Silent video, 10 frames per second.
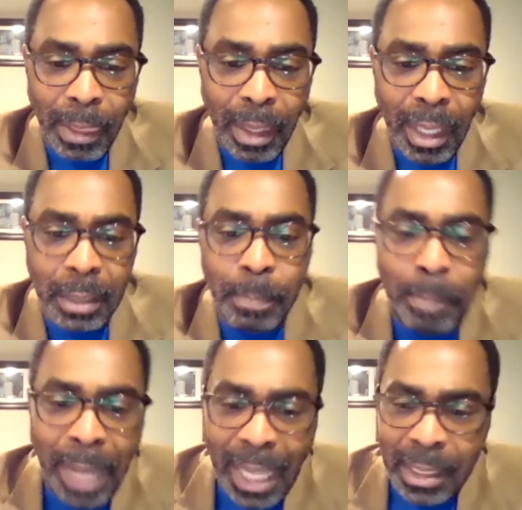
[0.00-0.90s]
it's
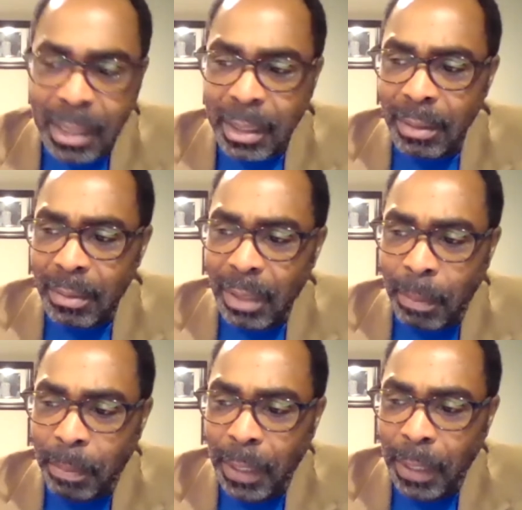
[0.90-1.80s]
best the
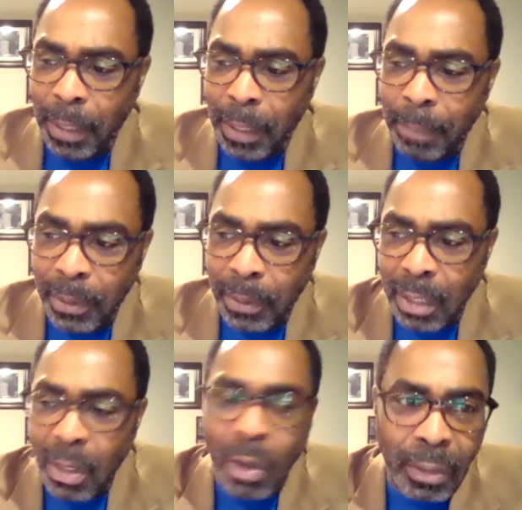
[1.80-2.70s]
people are
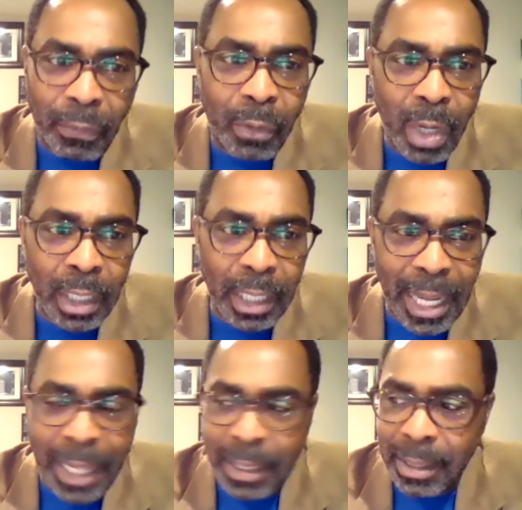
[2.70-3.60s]
on the front
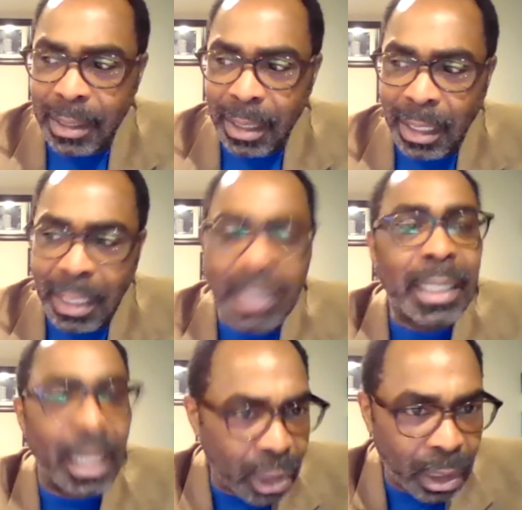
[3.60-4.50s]
lines, the
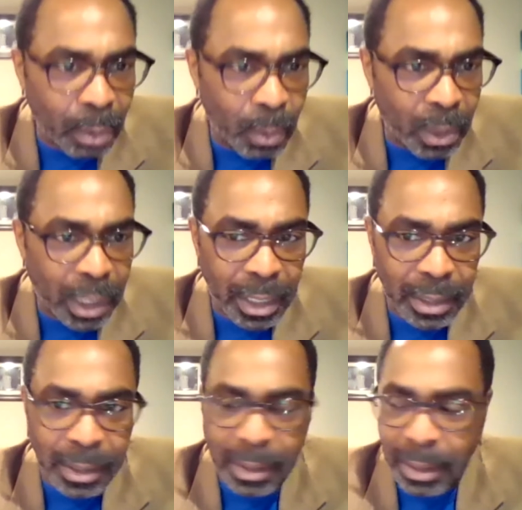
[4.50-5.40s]
essential
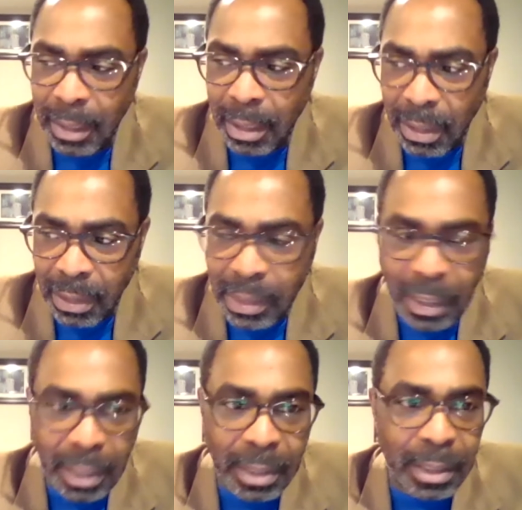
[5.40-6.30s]
workers, the
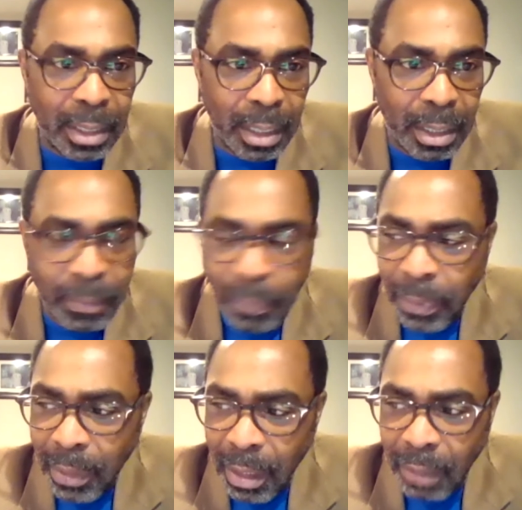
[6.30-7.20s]
nurses,
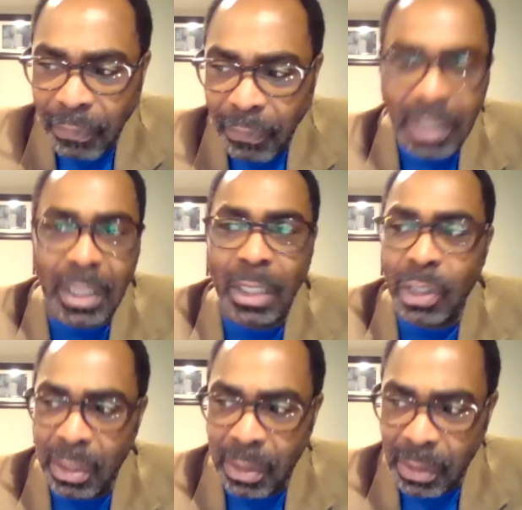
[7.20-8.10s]
the
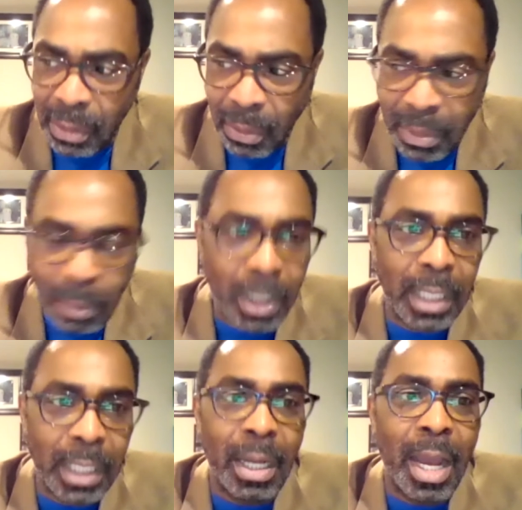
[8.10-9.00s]
physicians, those that work
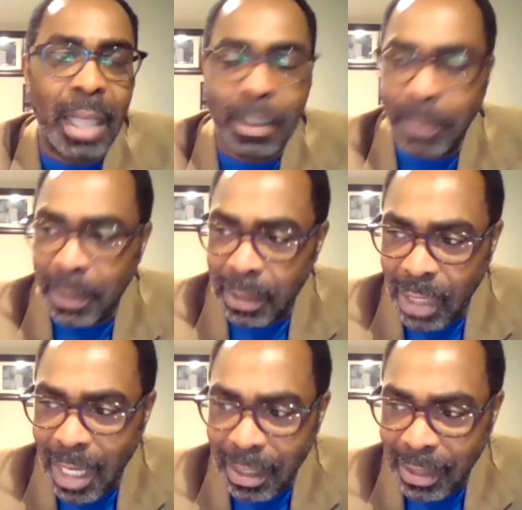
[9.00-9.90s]
in the hospitals,
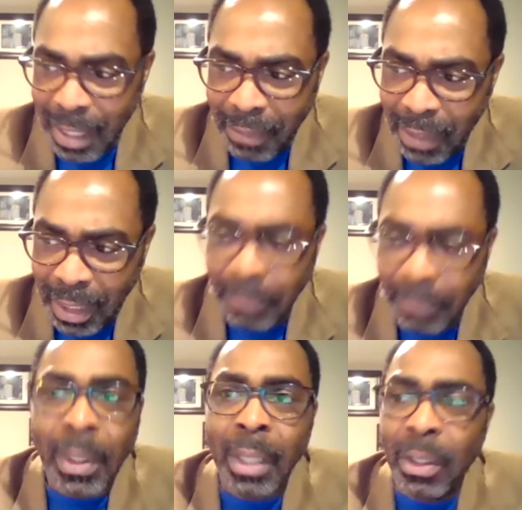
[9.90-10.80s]
janitors, everything,
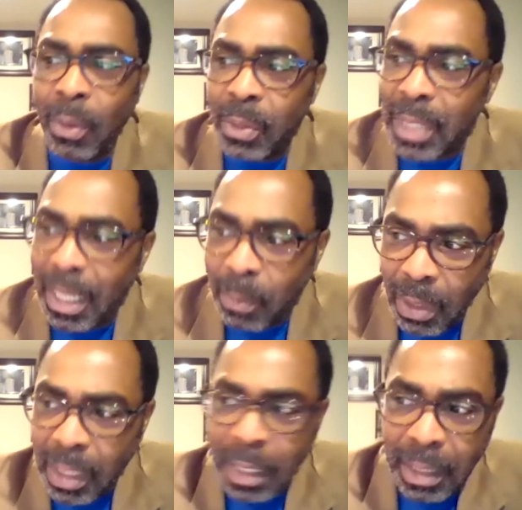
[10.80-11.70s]
those that
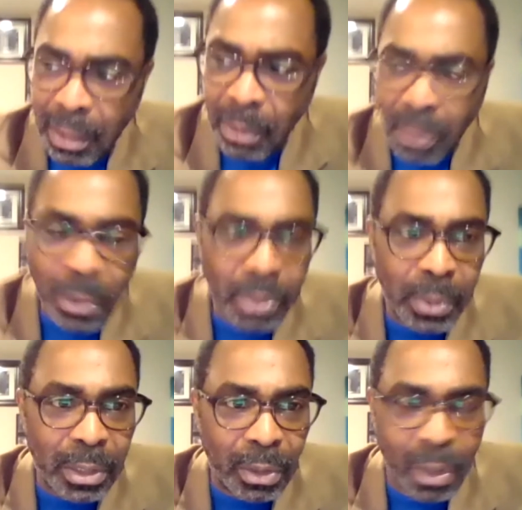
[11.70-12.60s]
work in the grocery
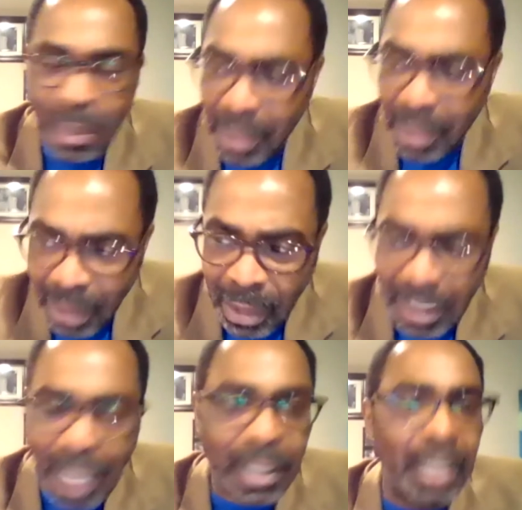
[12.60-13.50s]
stores, teachers, I
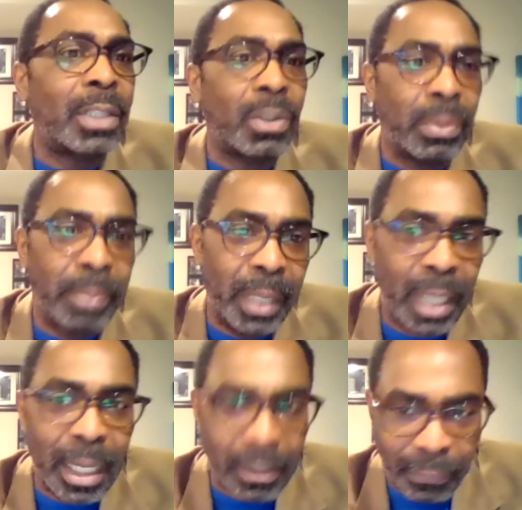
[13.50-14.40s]
think they should be at
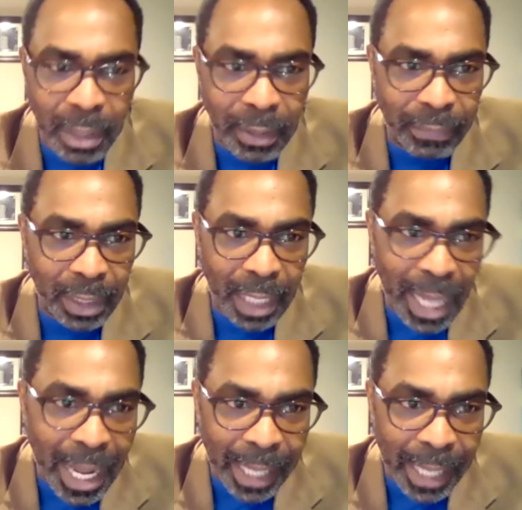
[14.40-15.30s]
the front of the
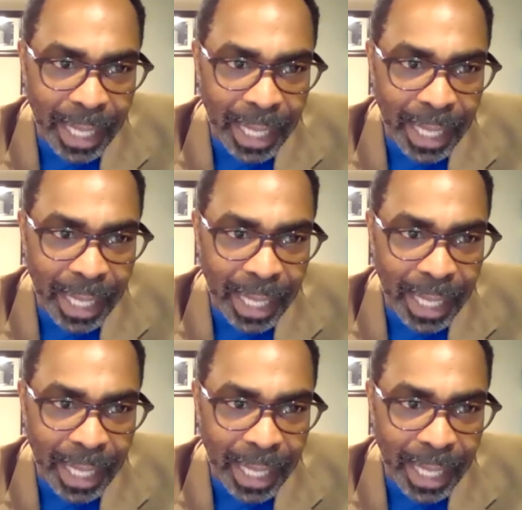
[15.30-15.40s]
line